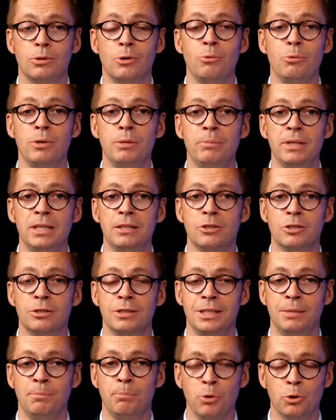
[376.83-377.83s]
will be
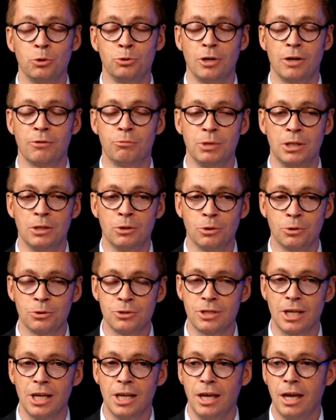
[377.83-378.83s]
the importer of
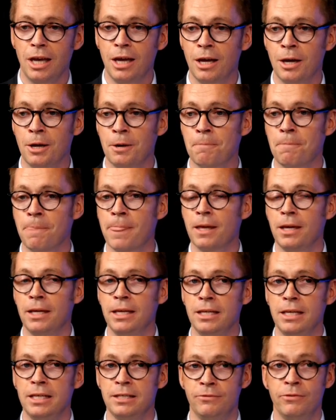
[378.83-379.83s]
records
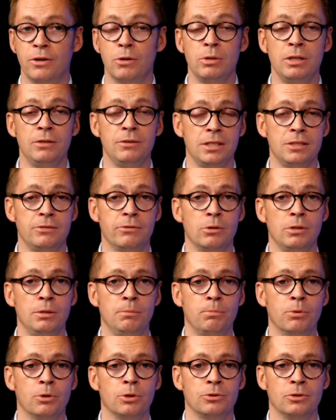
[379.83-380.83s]
is very
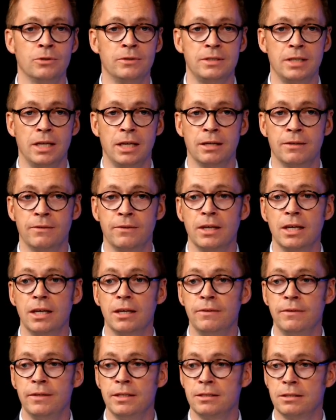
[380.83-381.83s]
important, and
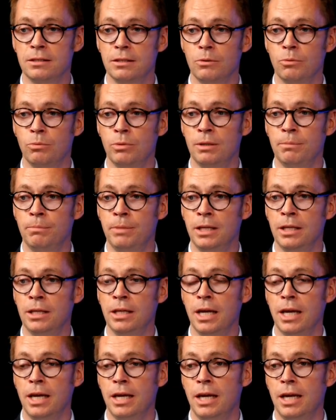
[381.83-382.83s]
this will be
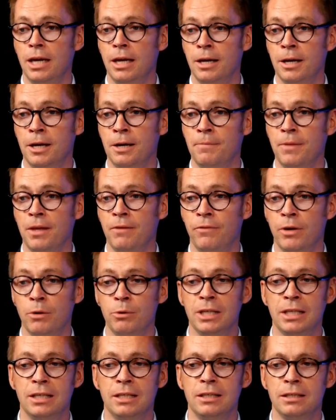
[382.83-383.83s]
a
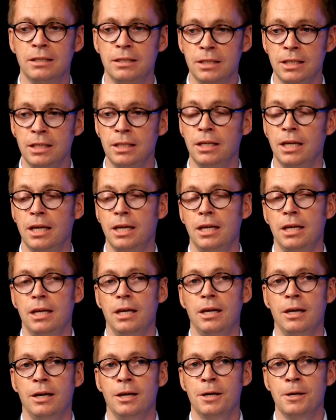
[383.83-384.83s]
very key
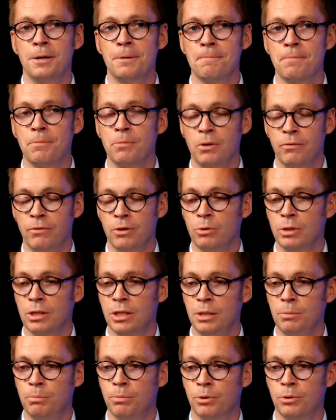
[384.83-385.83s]

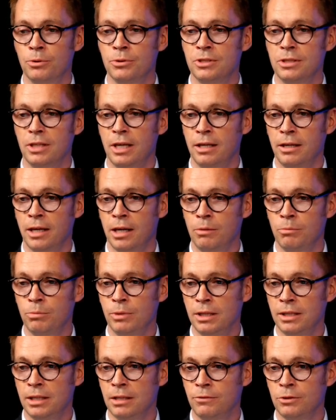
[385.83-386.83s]
point, and I will
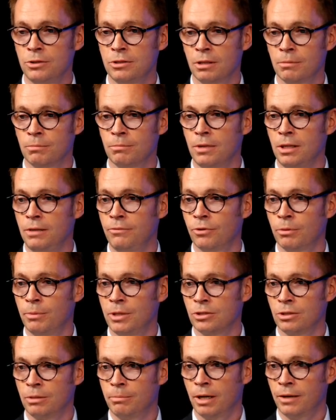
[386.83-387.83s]
give you some
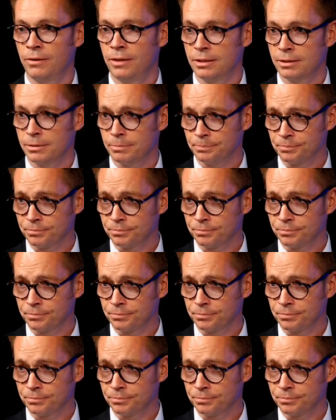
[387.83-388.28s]
information about this.